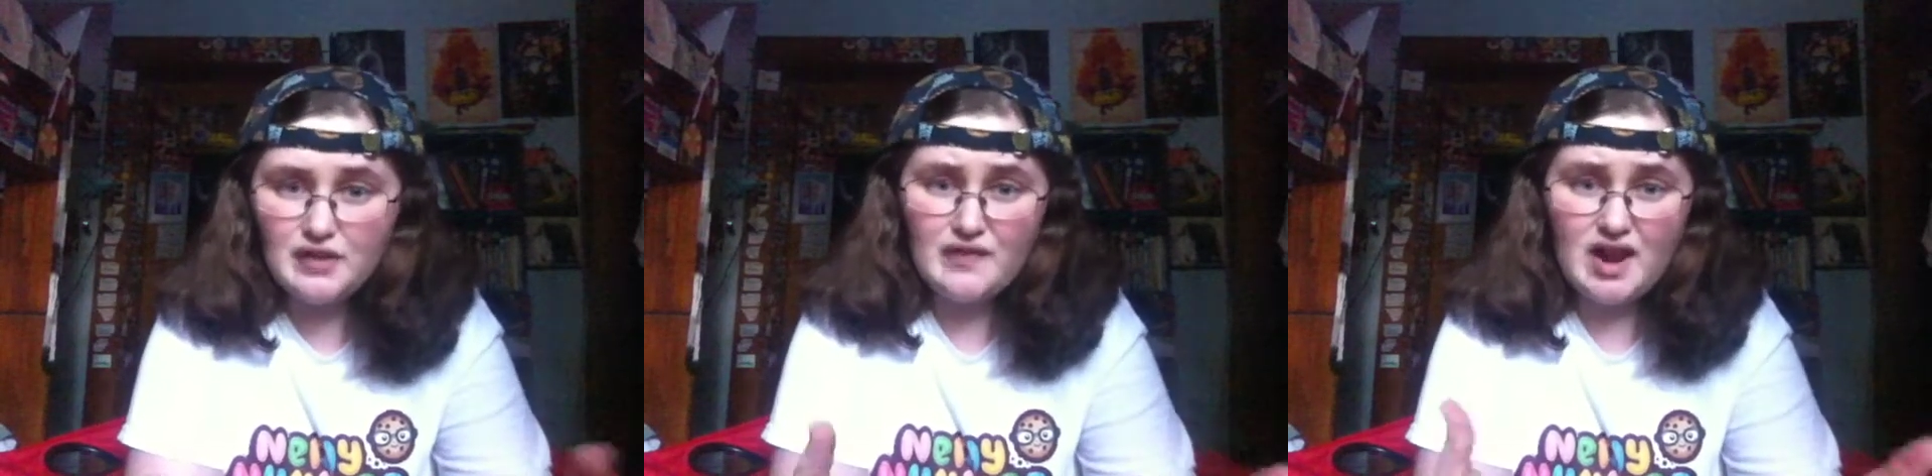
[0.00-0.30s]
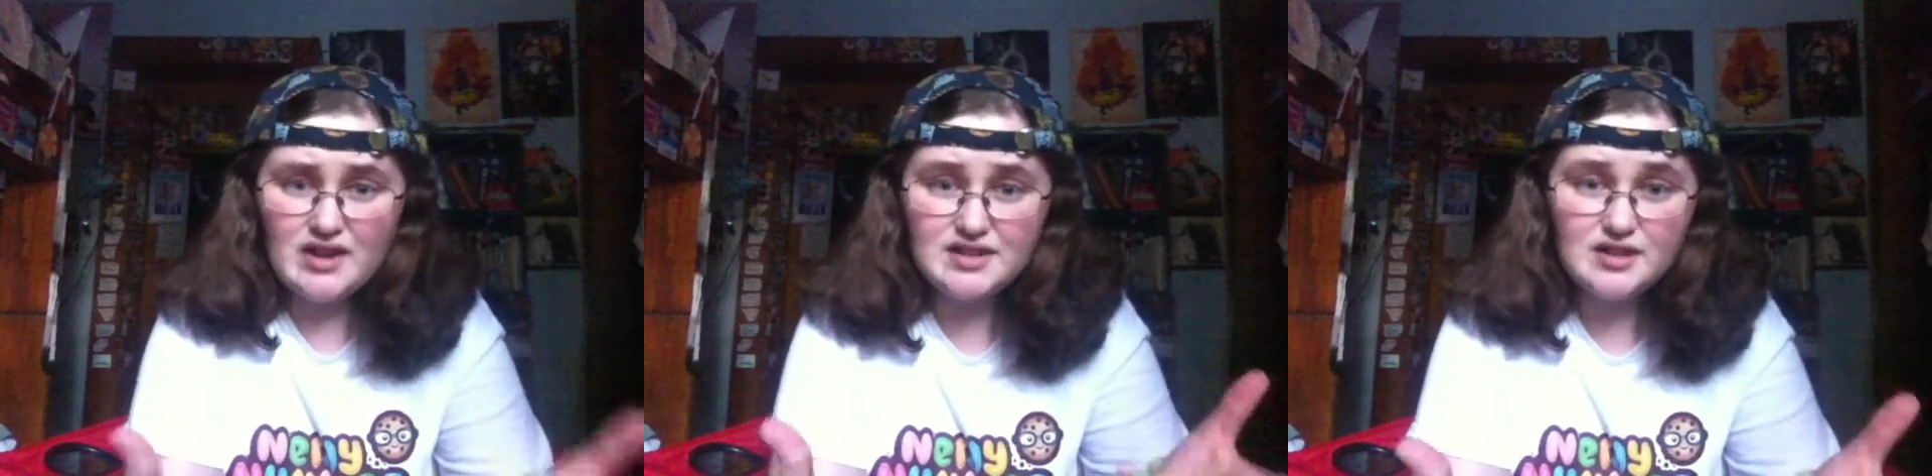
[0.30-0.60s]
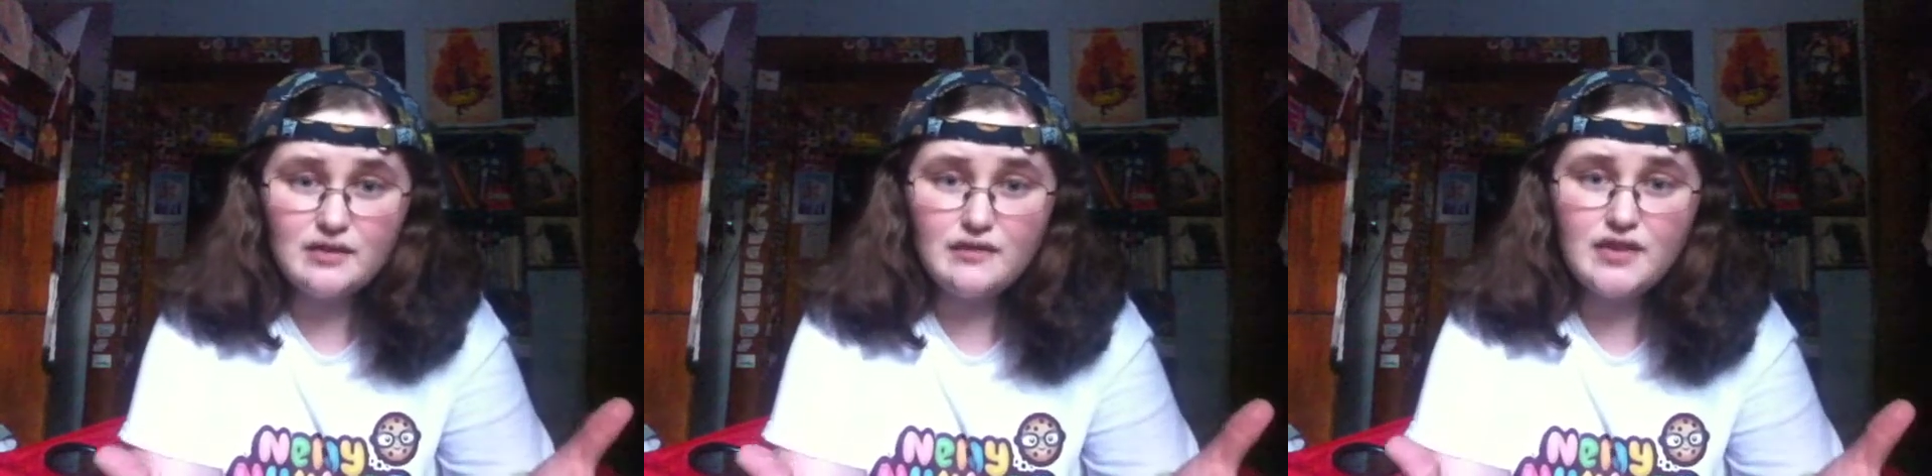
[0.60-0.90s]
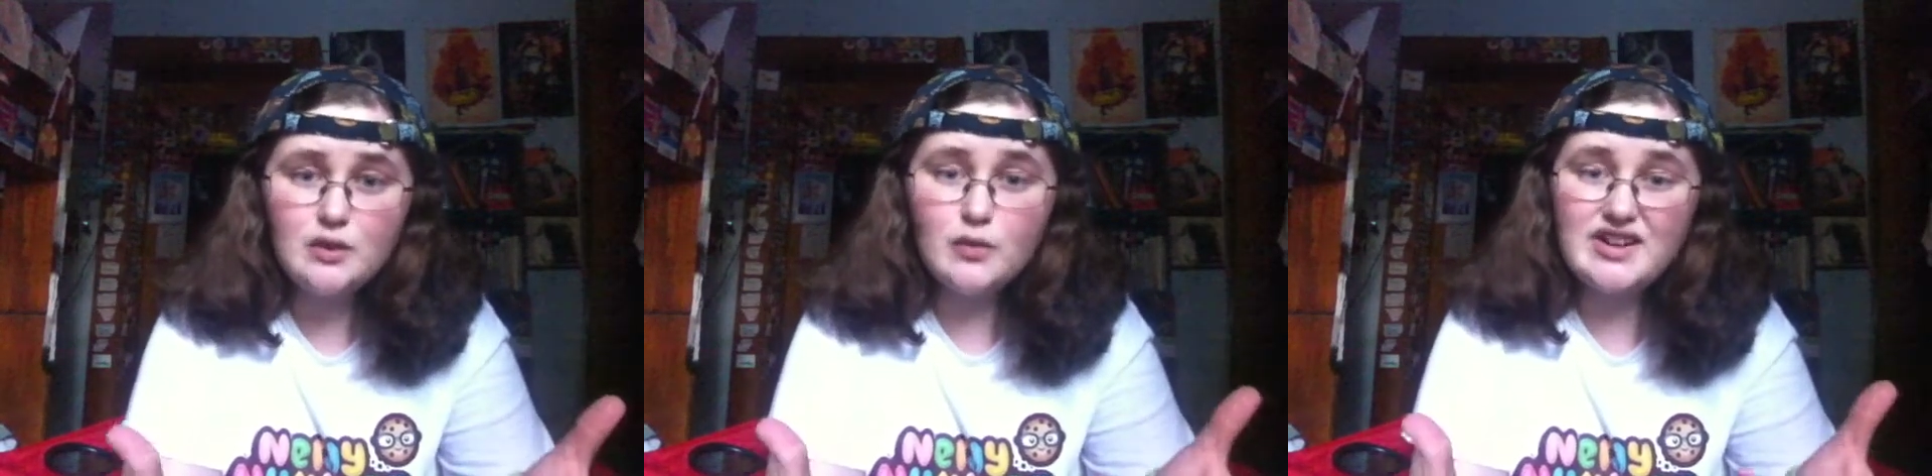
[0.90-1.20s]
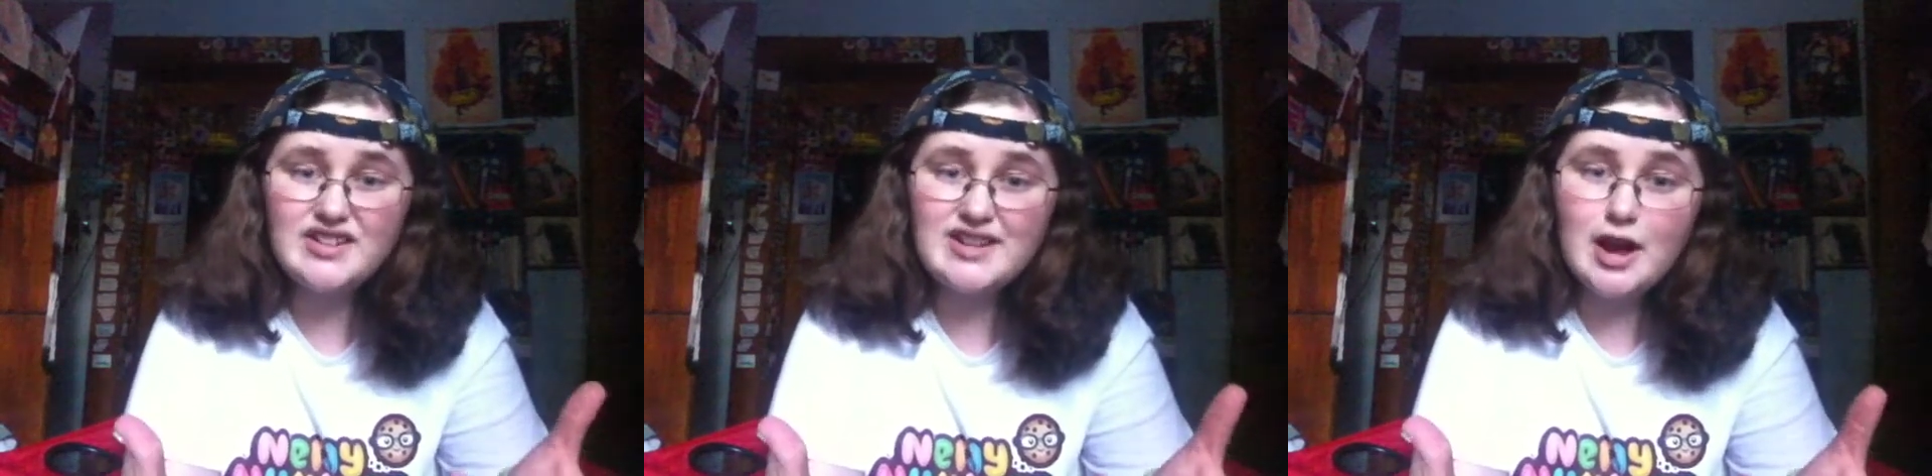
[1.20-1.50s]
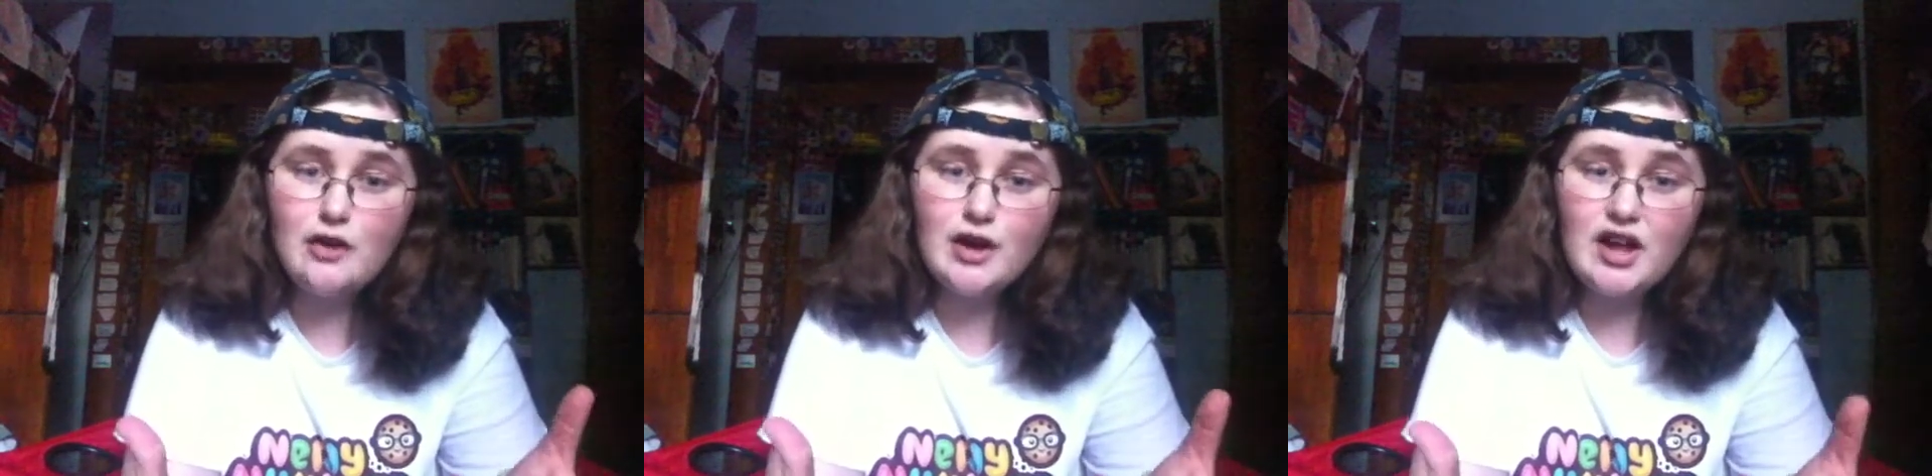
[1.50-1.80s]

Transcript: the fatness of the feet went down